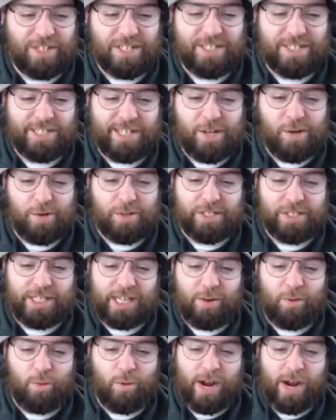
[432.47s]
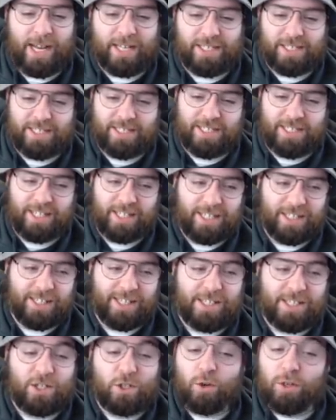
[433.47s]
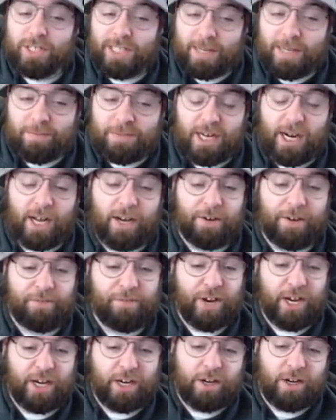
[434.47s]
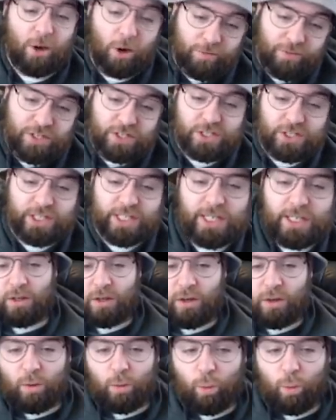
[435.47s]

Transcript: CUSA West. There's 2 teams that are undefeated, obviously.